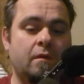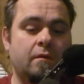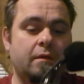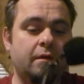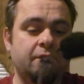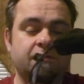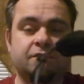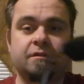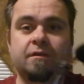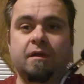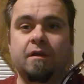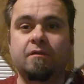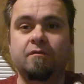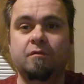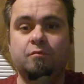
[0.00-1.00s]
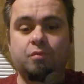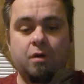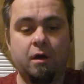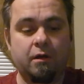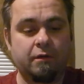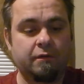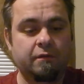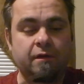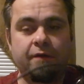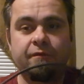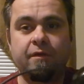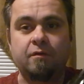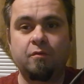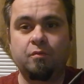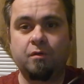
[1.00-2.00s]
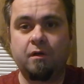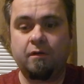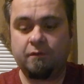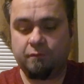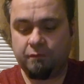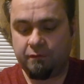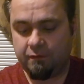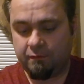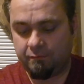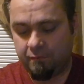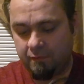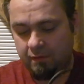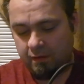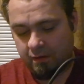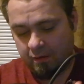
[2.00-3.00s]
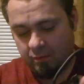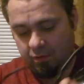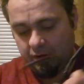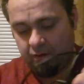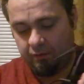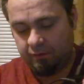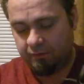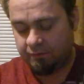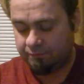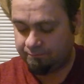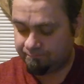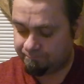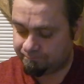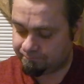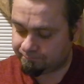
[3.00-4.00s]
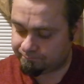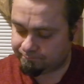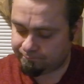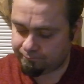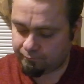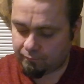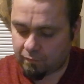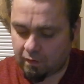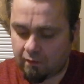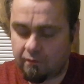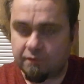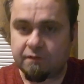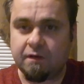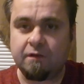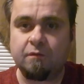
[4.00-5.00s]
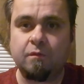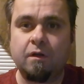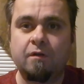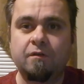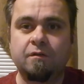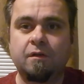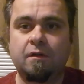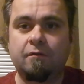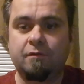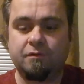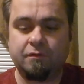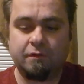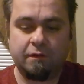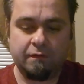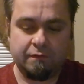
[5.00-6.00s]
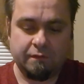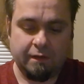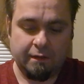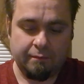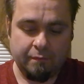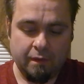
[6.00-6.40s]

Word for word: it's just an excellent product. I've had no problems with it. But anyways, let's get to what I was originally going to say.